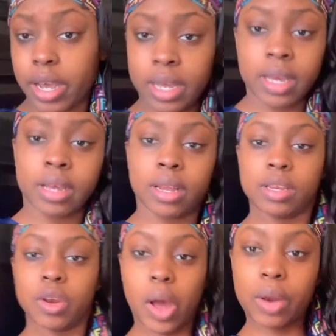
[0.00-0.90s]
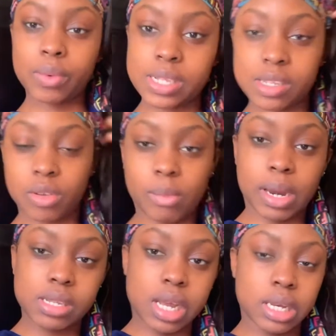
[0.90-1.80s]
and you know, I don't want to steal
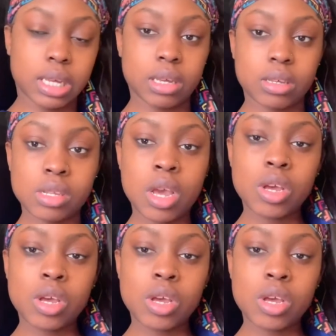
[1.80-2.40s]
nobody's ideas,